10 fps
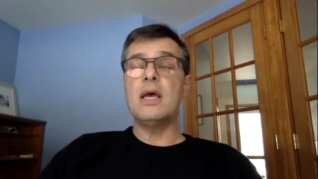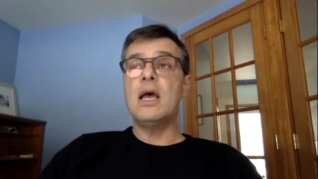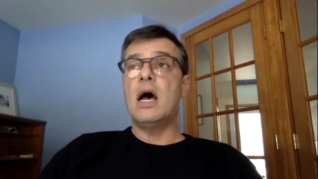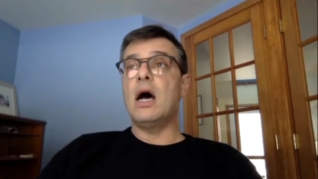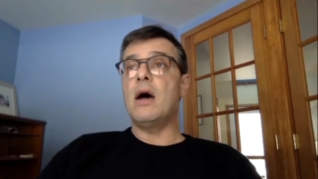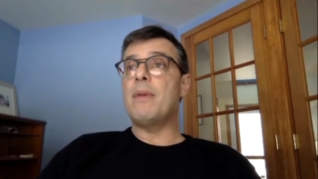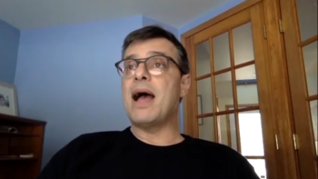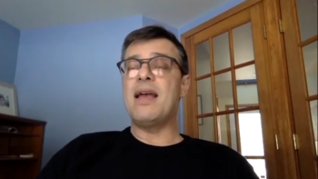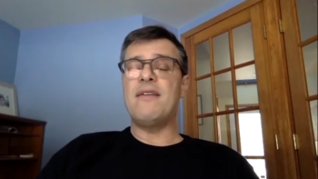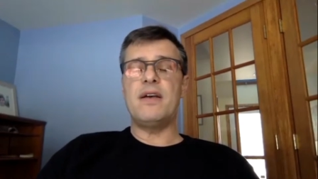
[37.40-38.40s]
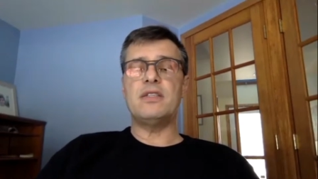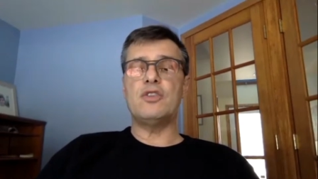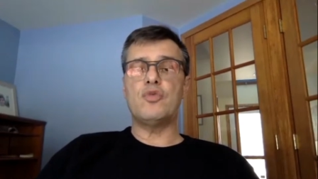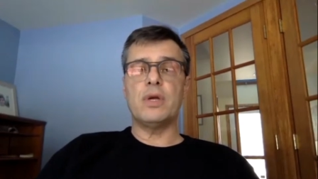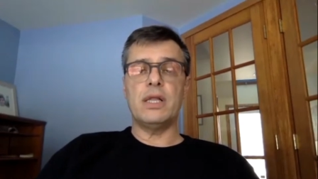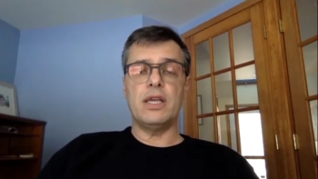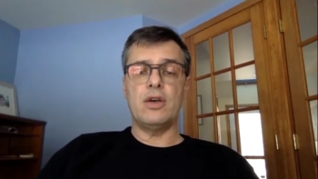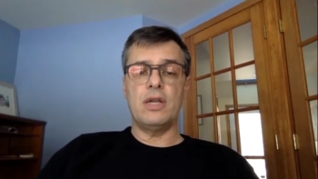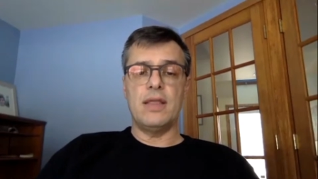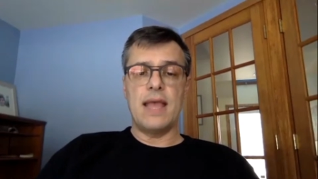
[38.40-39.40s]
um, IFS is really
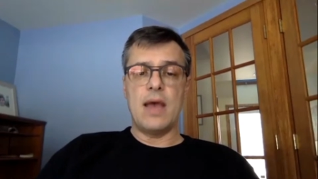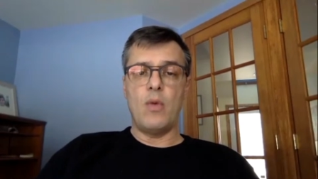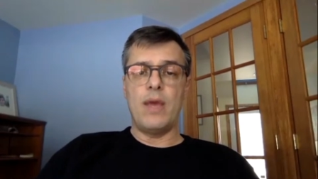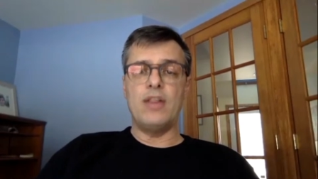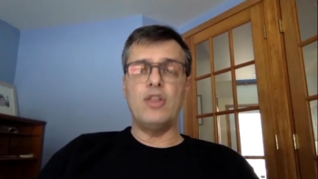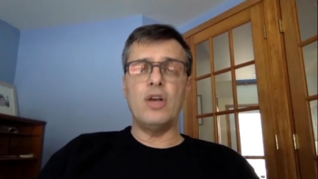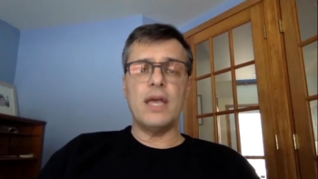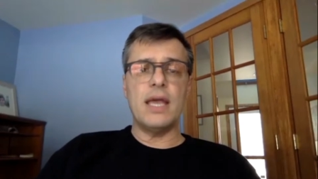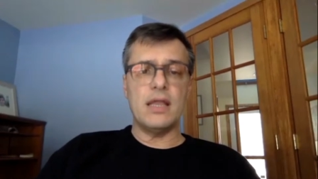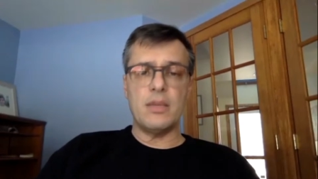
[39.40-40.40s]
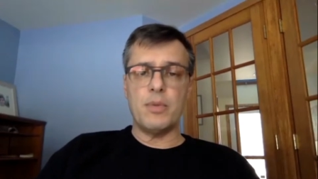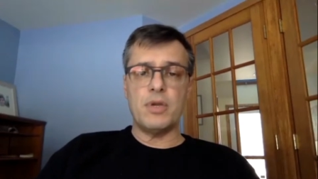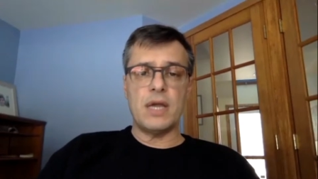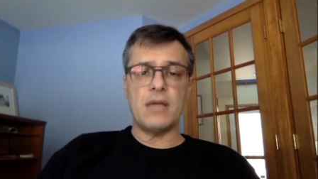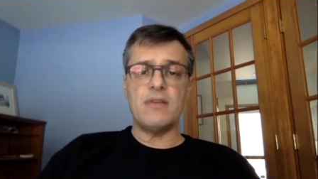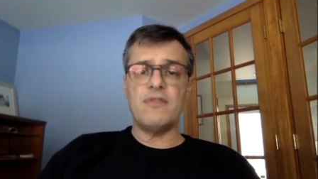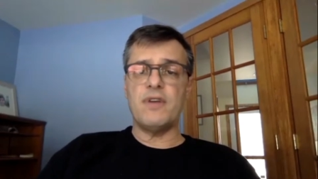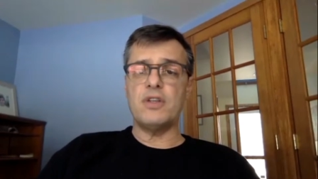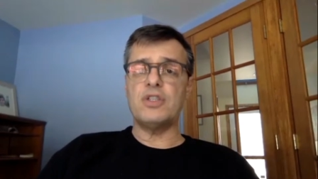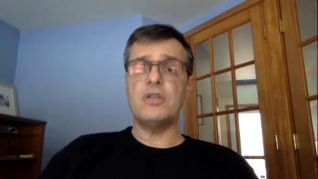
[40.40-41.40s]
good in that way, looking at the protective
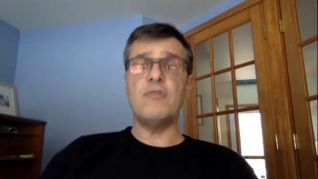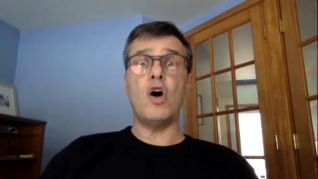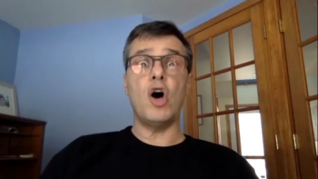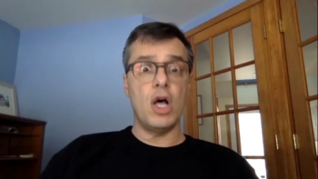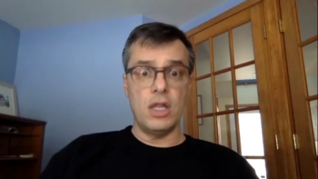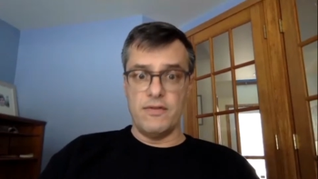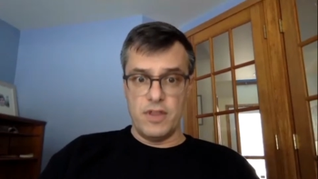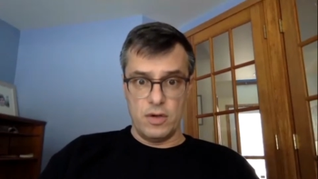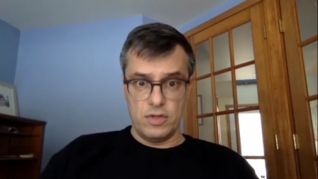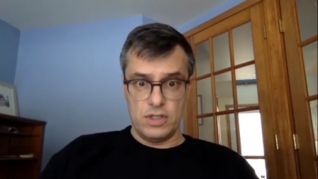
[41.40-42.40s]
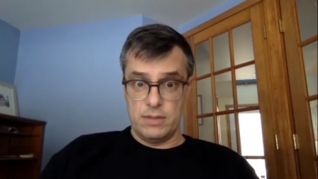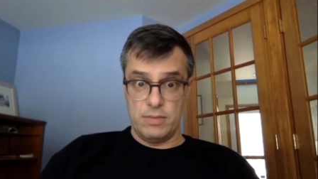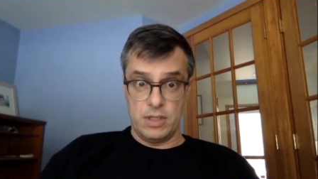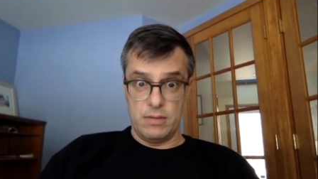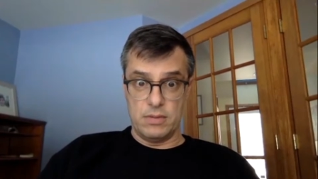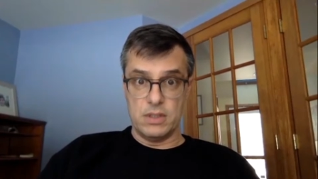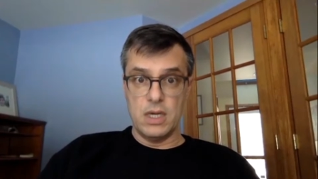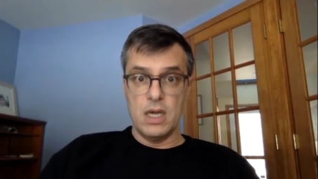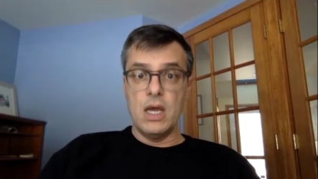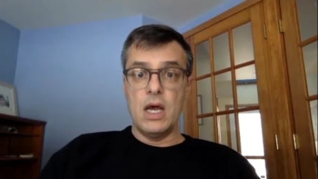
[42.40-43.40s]
function of all of those symptoms
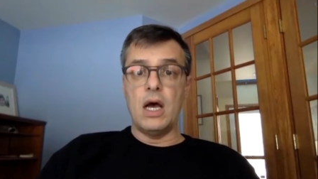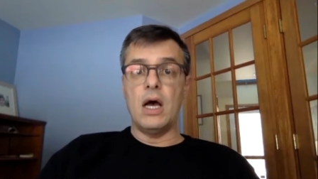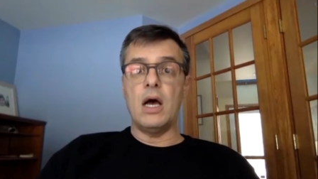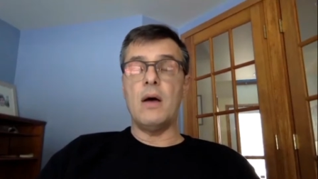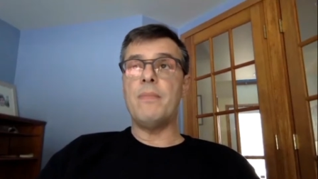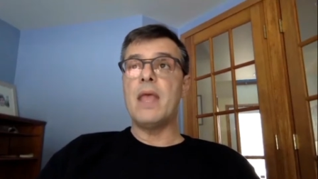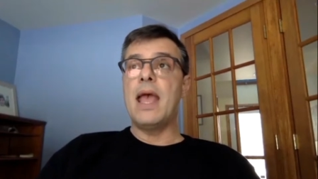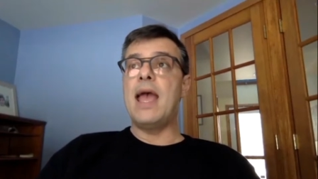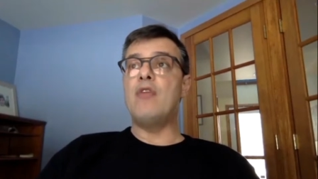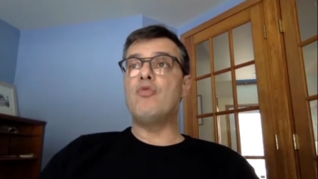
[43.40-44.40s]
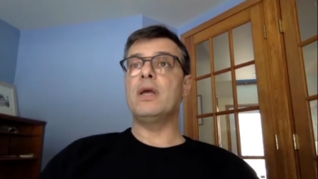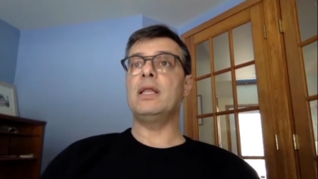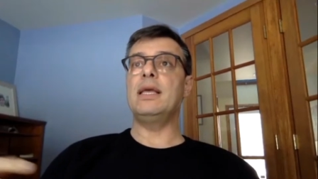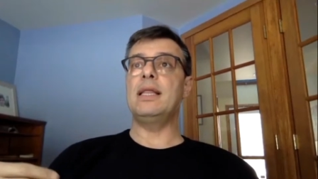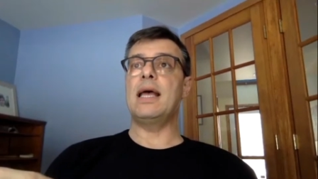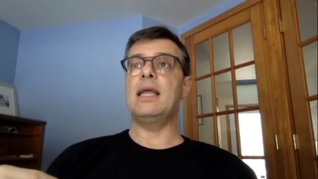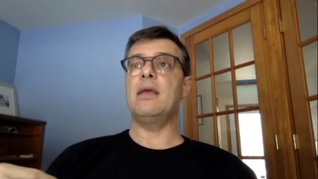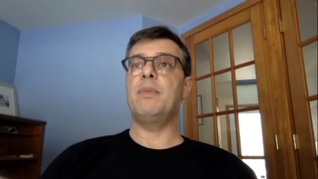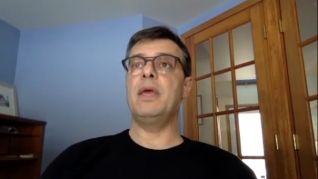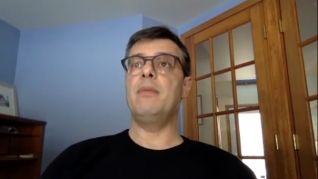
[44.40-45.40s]
um, and really letting
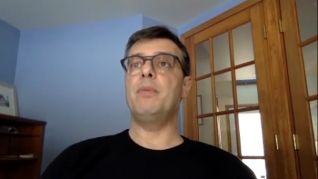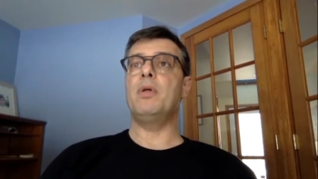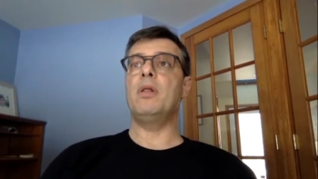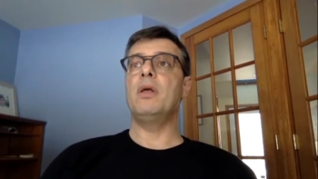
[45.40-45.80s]
people,